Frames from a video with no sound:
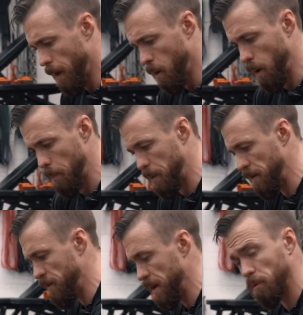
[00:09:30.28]
We're
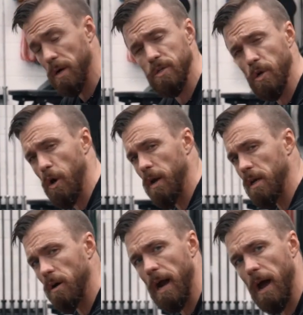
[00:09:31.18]
pivoting, we're turning
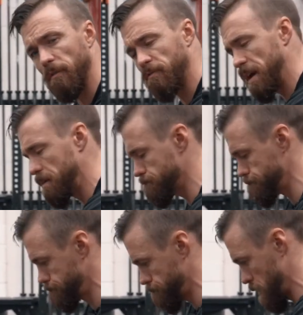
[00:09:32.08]
on our feet,
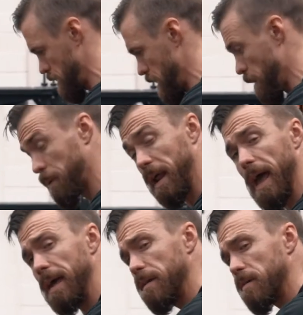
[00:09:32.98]
but our
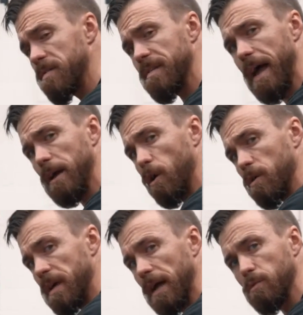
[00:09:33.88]
heels stay in
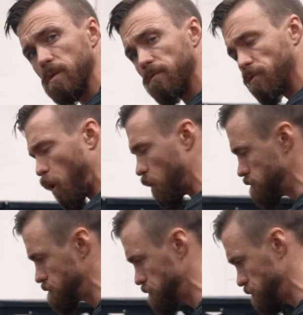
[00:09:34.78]
contact with the floor.
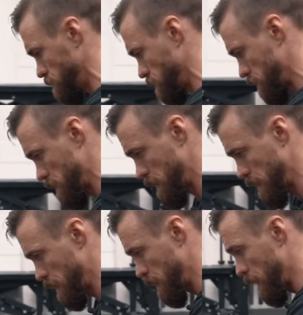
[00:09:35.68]

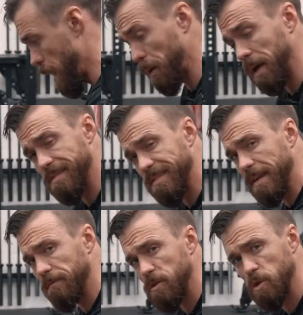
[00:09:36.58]
And we're going to sit
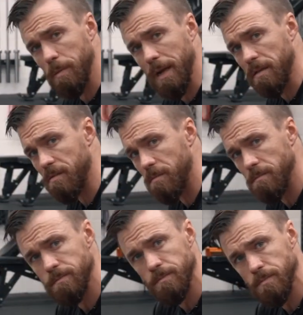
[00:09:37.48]
here for 2 minutes,
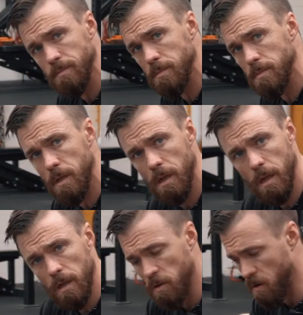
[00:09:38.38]

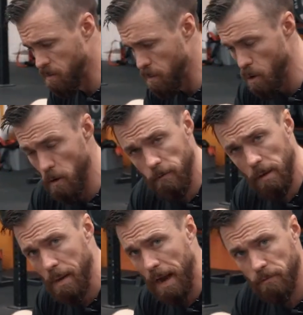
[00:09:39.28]
just
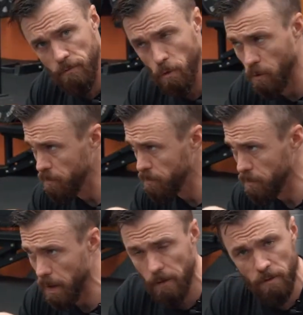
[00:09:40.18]
moving back and forth,
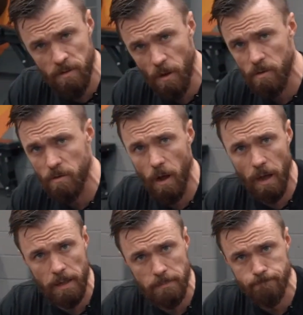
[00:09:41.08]
ever so
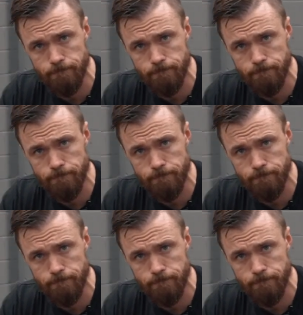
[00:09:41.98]
slightly.